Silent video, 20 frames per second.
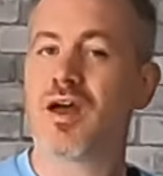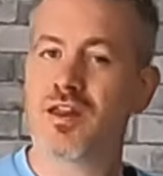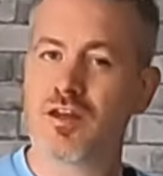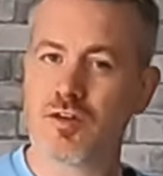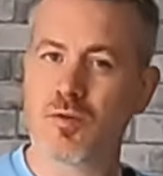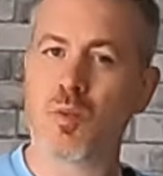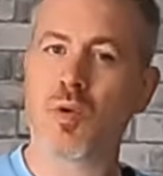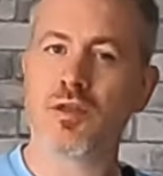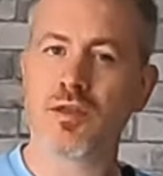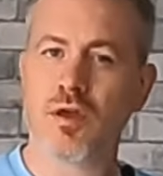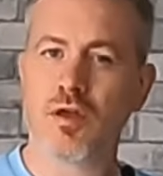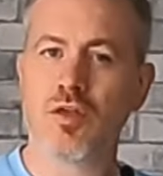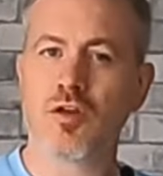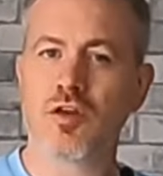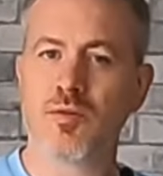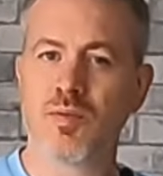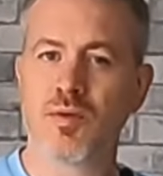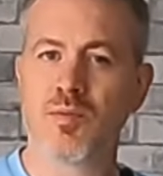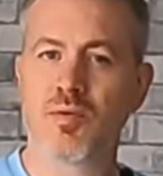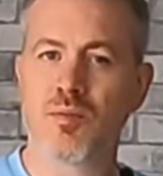and it's one that a lot
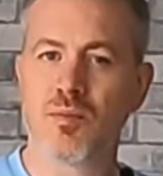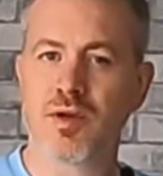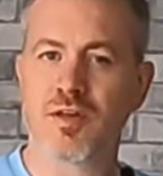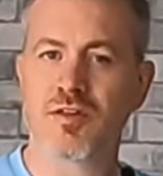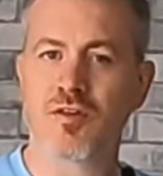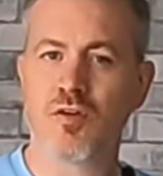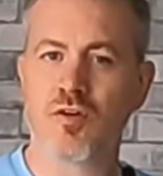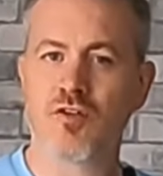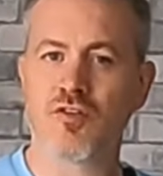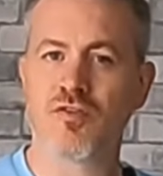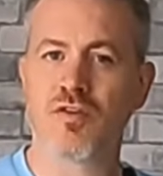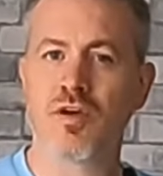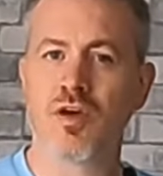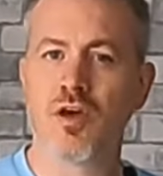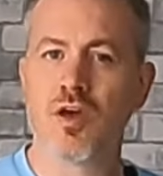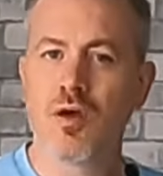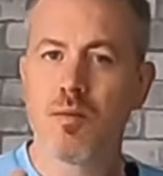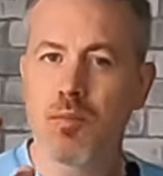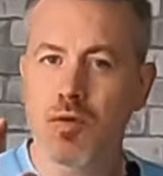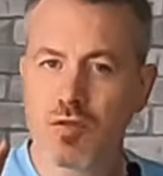of people miss off.
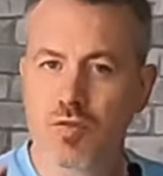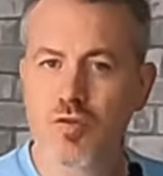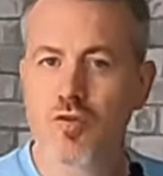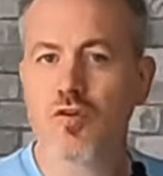But